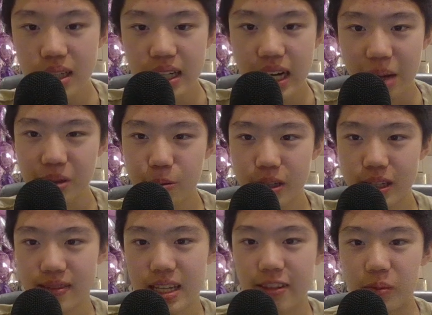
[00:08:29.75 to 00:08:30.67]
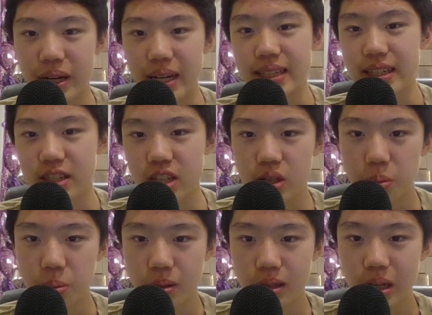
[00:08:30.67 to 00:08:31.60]
I play rook f7. My idea is just
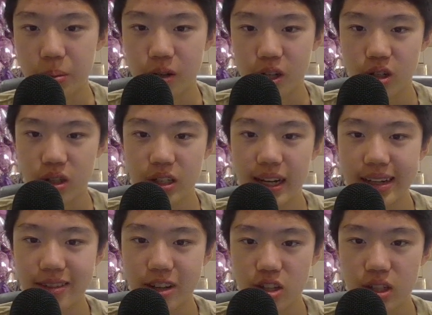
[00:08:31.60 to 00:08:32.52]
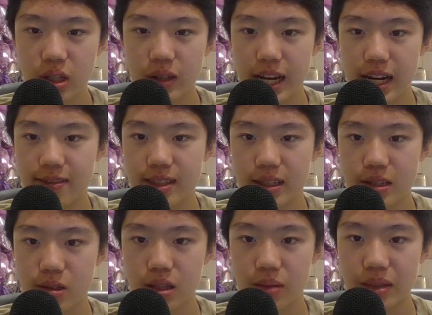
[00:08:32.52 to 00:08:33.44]
to put a lot of pressure here and eventually go knight
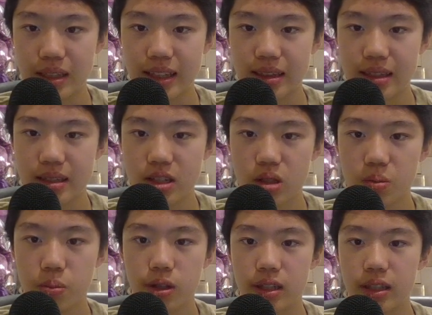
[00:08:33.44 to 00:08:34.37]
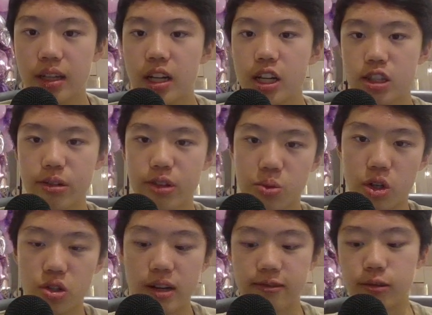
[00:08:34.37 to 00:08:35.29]
f6 or something like this, just putting so much
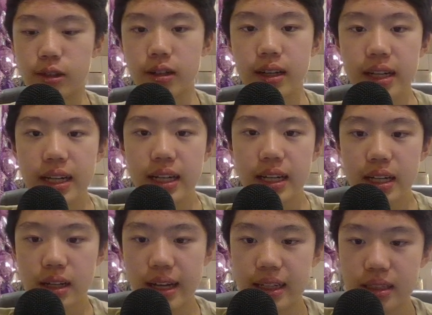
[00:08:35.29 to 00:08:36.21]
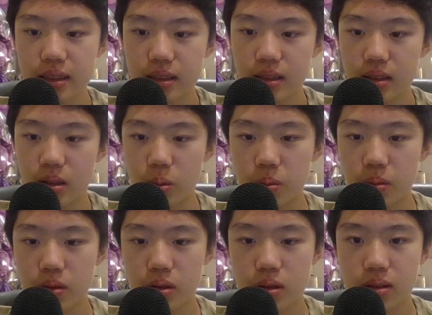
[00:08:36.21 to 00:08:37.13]
pressure everywhere. And, oh,
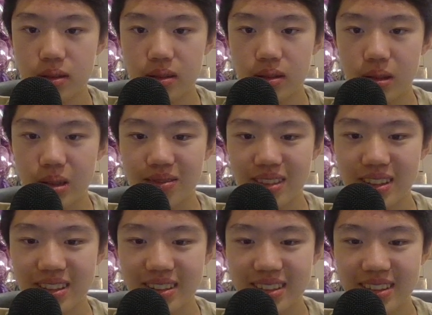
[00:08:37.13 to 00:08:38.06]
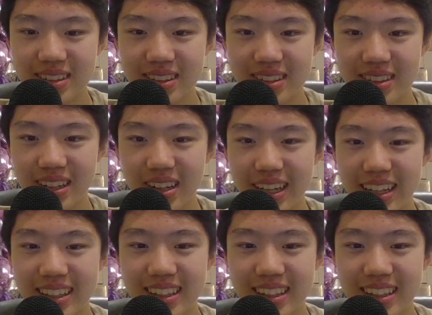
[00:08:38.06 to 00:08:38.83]
hold up. Okay.